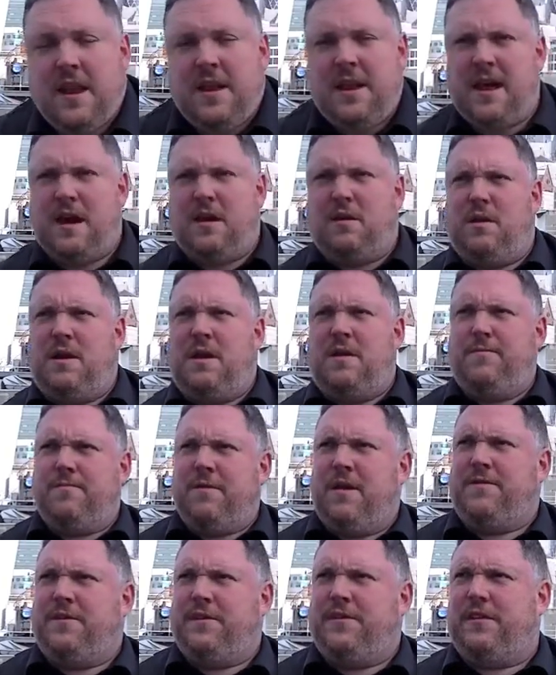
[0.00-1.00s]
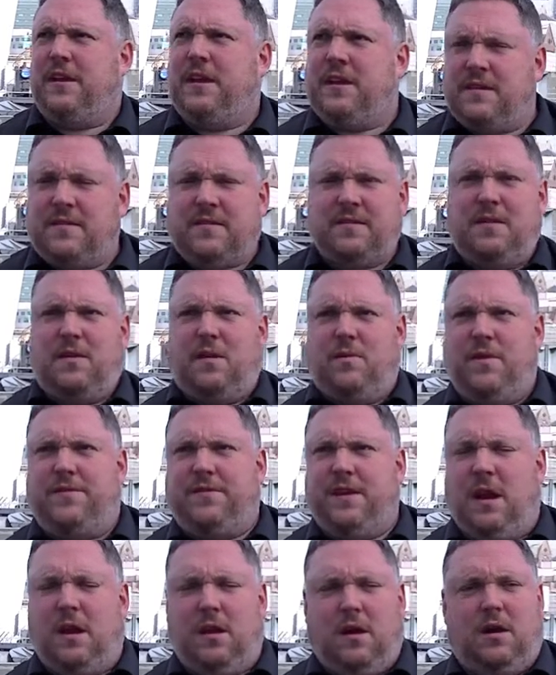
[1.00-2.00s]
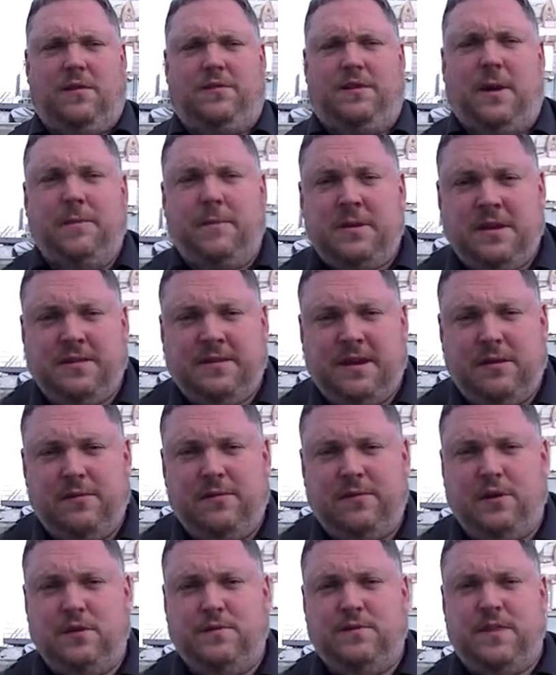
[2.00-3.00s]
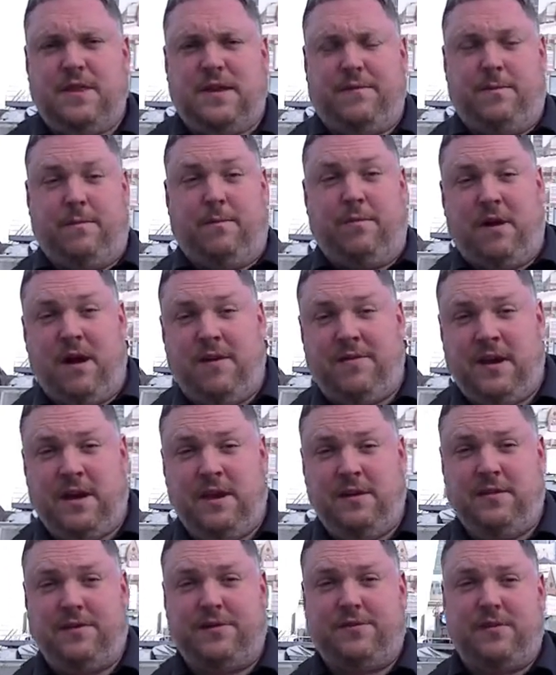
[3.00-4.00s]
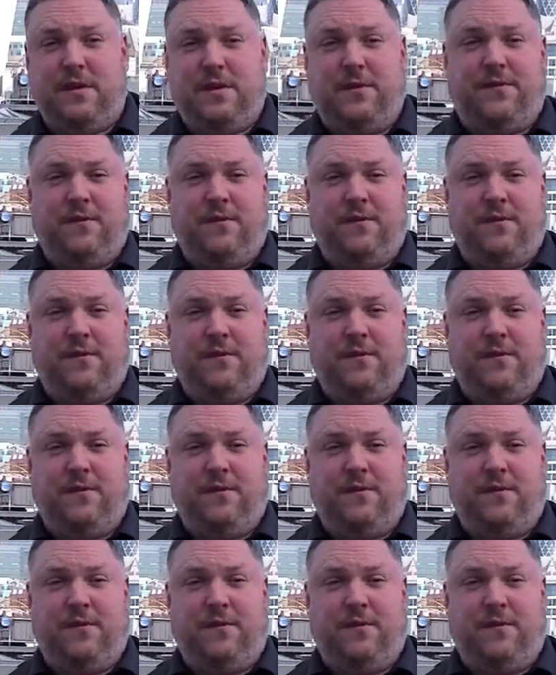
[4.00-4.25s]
Now, in previous years, we've seen a lot of companies get involved with it, from private industry,